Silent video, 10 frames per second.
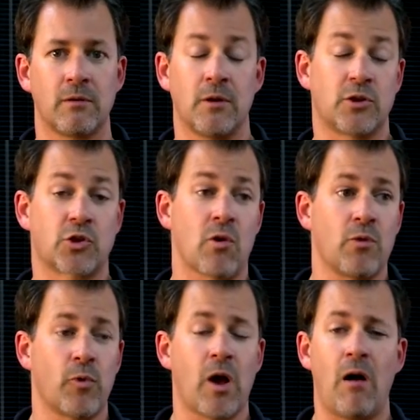In
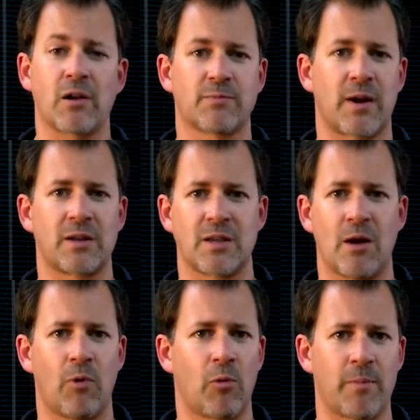short, we all expect to
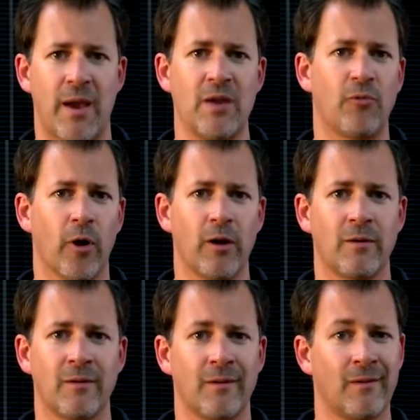get what we pay for,
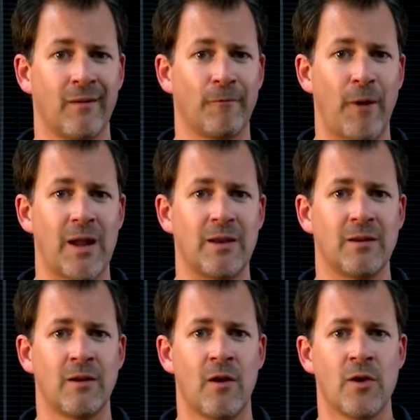right?
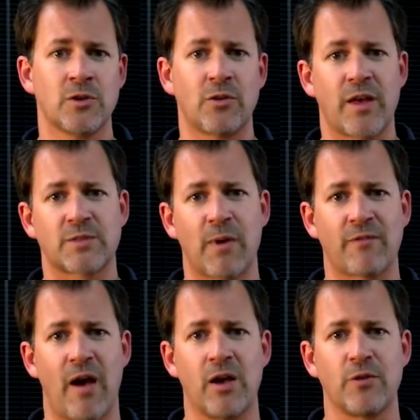So they expect
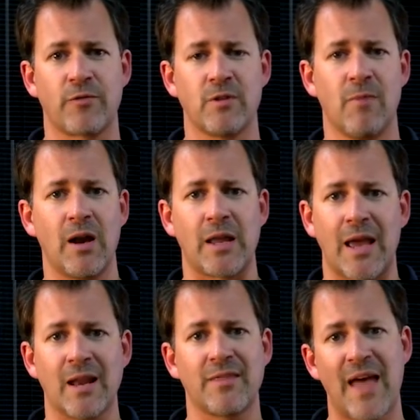value for their money.
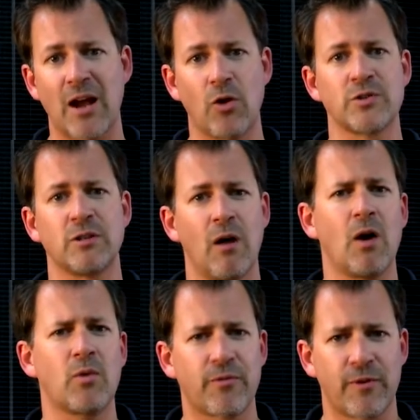And that goes
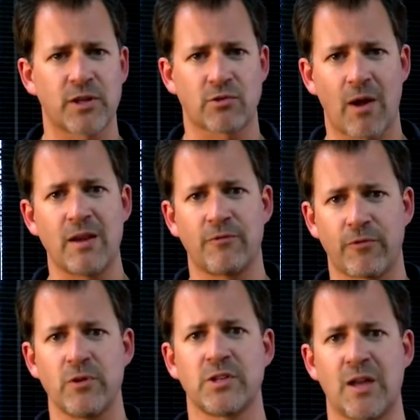along with fixed right
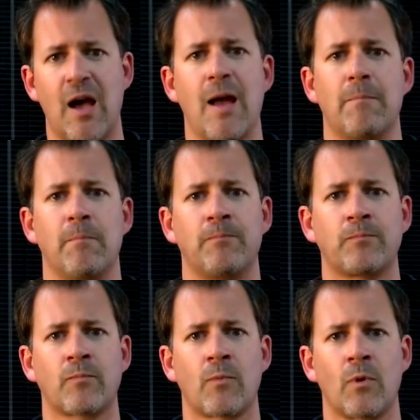first time.
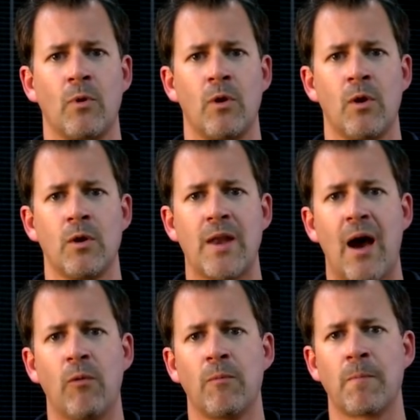
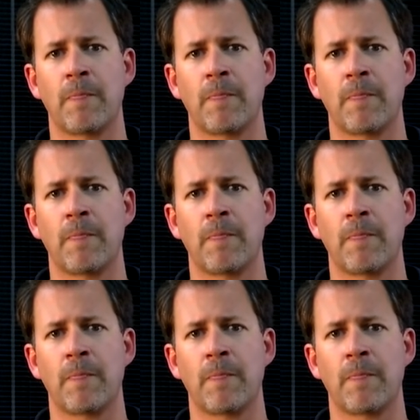Now,